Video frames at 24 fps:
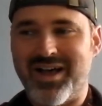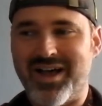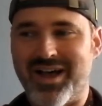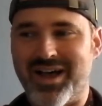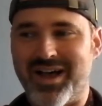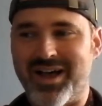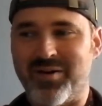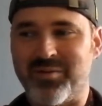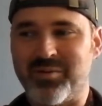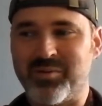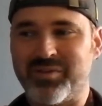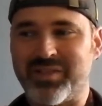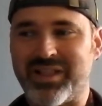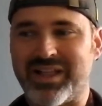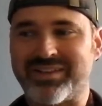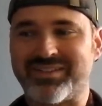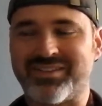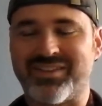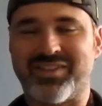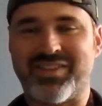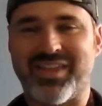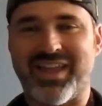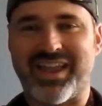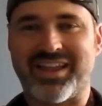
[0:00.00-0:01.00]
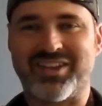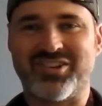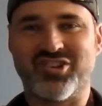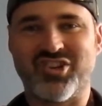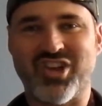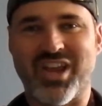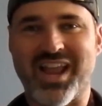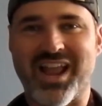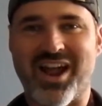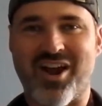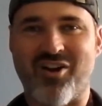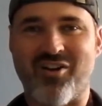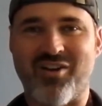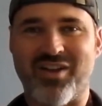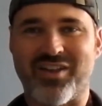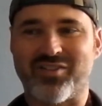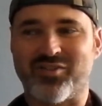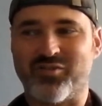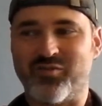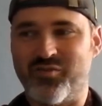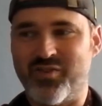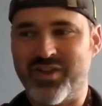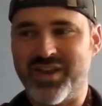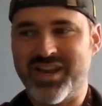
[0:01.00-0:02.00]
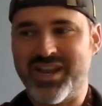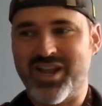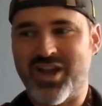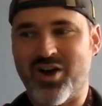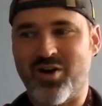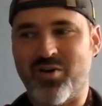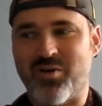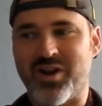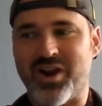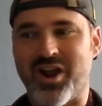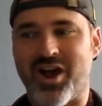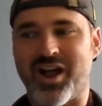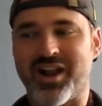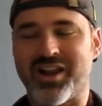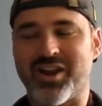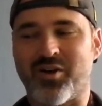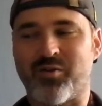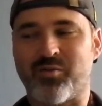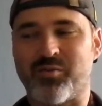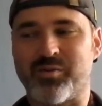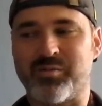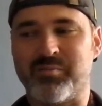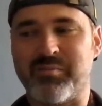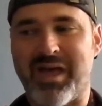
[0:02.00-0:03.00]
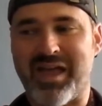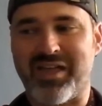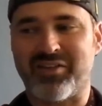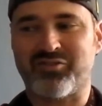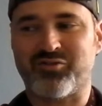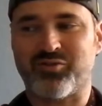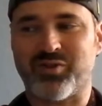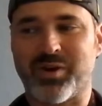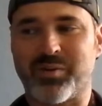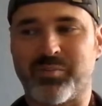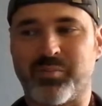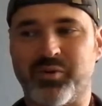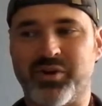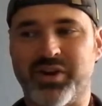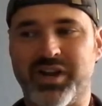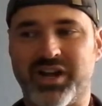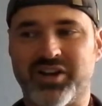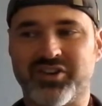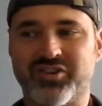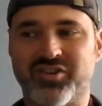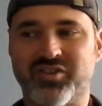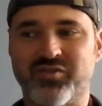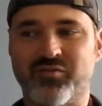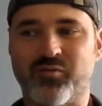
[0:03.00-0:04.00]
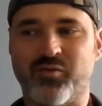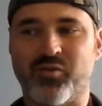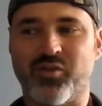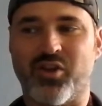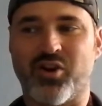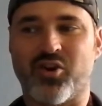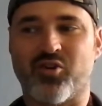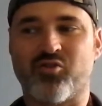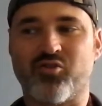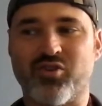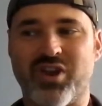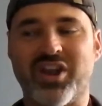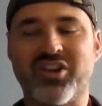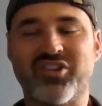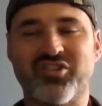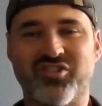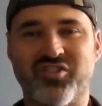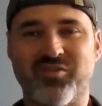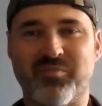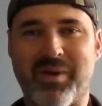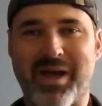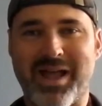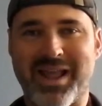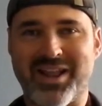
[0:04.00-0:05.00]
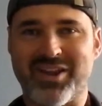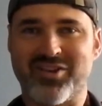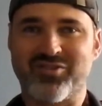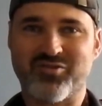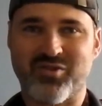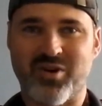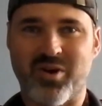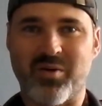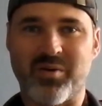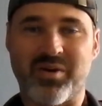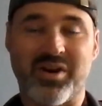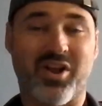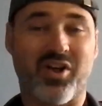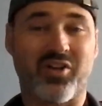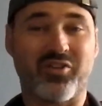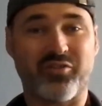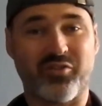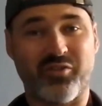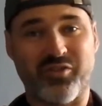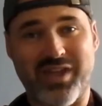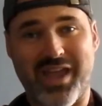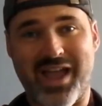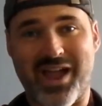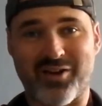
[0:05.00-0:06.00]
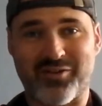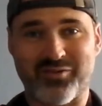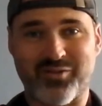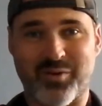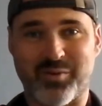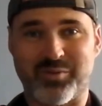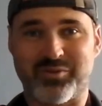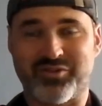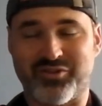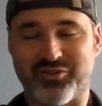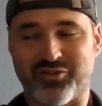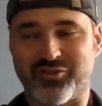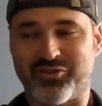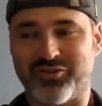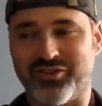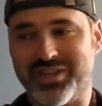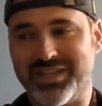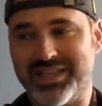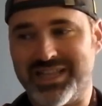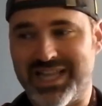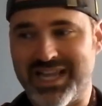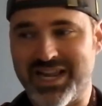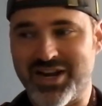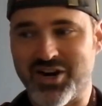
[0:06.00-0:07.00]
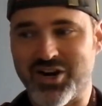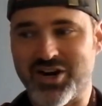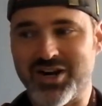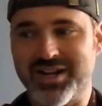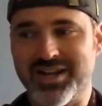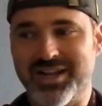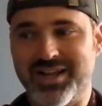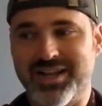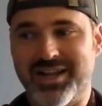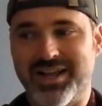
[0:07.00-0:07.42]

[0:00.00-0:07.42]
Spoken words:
We'd like to thank JRS Video and Audio Remastering and Production for their creation of my intro and also the outro, which you'll see later.